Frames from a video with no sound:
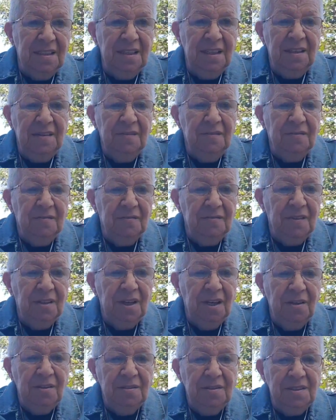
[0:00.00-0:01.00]
he
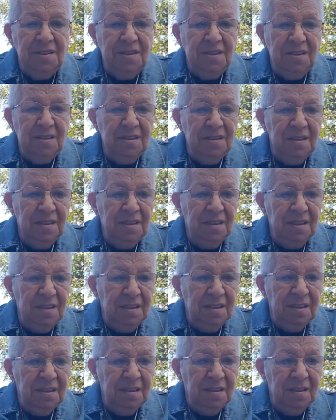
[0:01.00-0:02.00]
followed
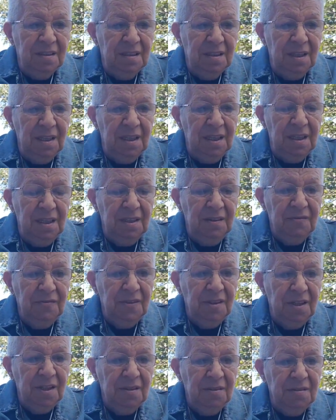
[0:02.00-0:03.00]

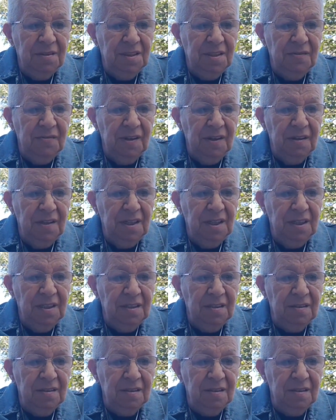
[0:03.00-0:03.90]
the very